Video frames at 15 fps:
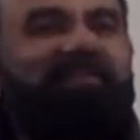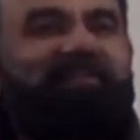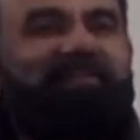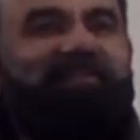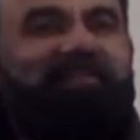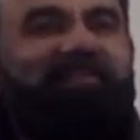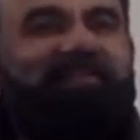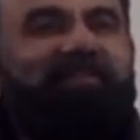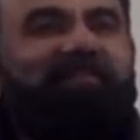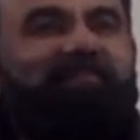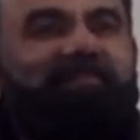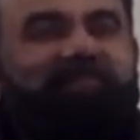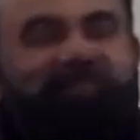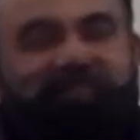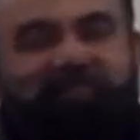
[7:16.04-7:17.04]
Yeah?
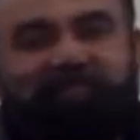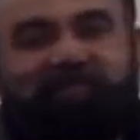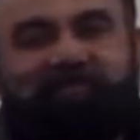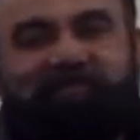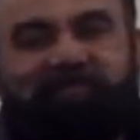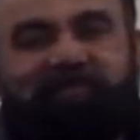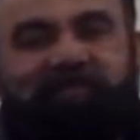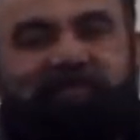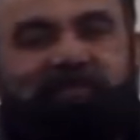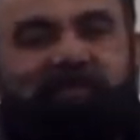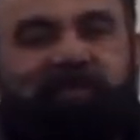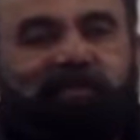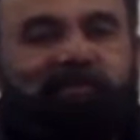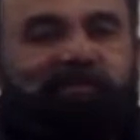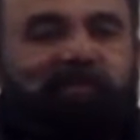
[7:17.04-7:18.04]
So
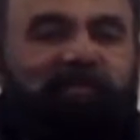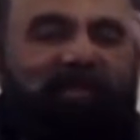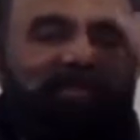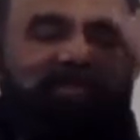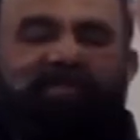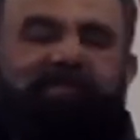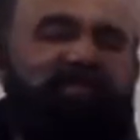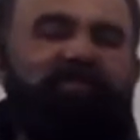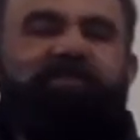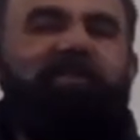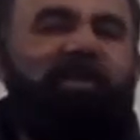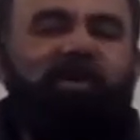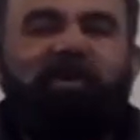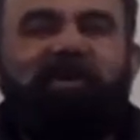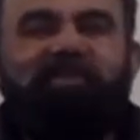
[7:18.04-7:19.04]
if someone is
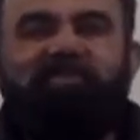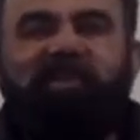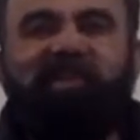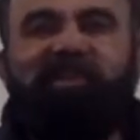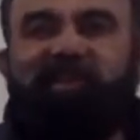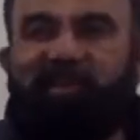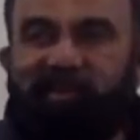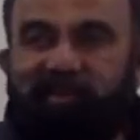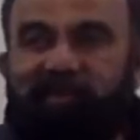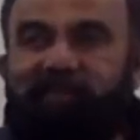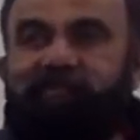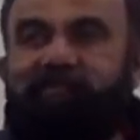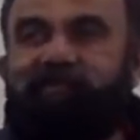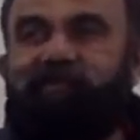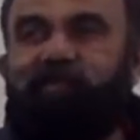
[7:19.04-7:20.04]
slow in thinking,
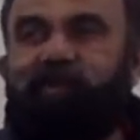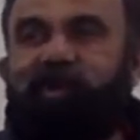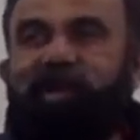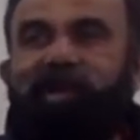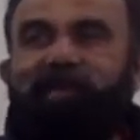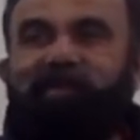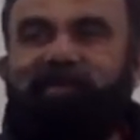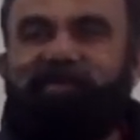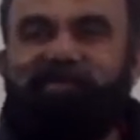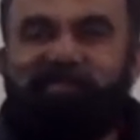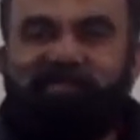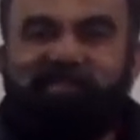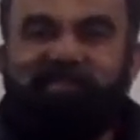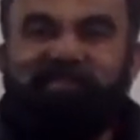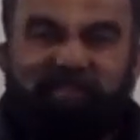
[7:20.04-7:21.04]
what will happen
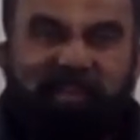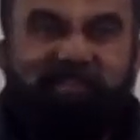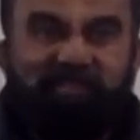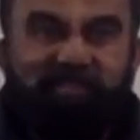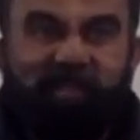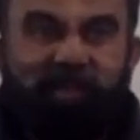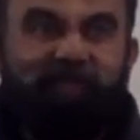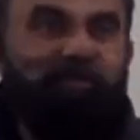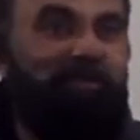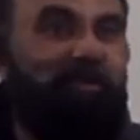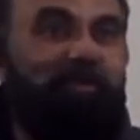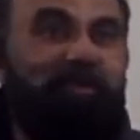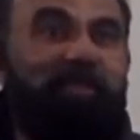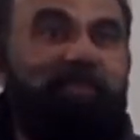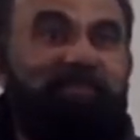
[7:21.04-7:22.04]
is reflex time is going to
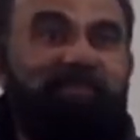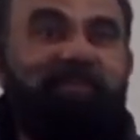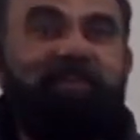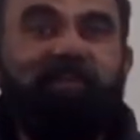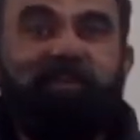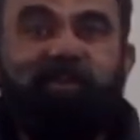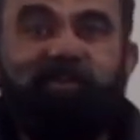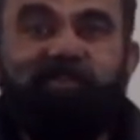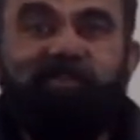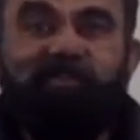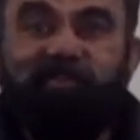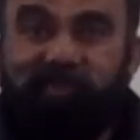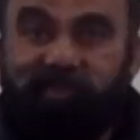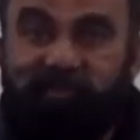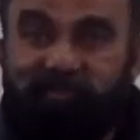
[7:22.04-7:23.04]
be definitely lost, right?